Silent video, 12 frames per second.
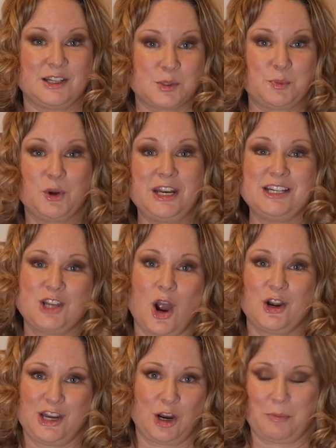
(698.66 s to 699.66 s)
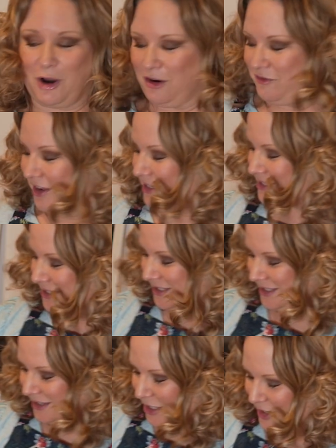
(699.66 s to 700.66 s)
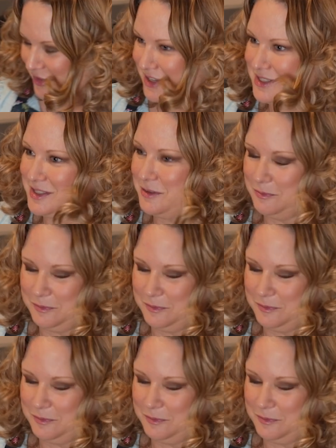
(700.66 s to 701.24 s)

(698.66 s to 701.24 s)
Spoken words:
It's pretty darn near perfect. Look at this.